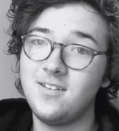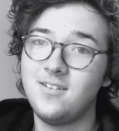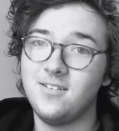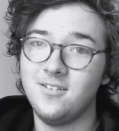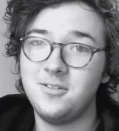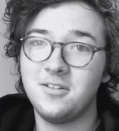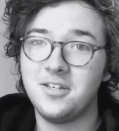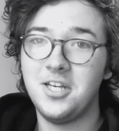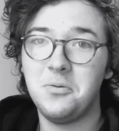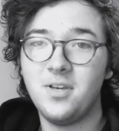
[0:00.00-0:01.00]
and you can
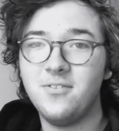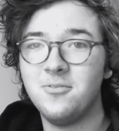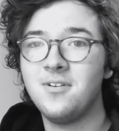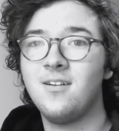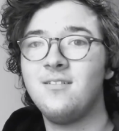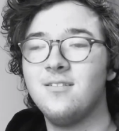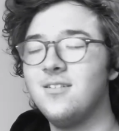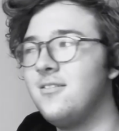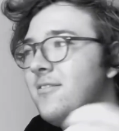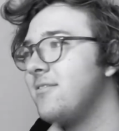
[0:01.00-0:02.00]
kill me if you want. I don't
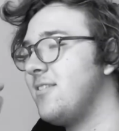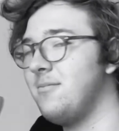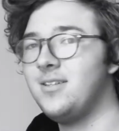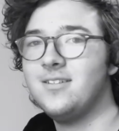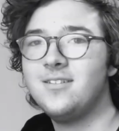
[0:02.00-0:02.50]
know. I mean,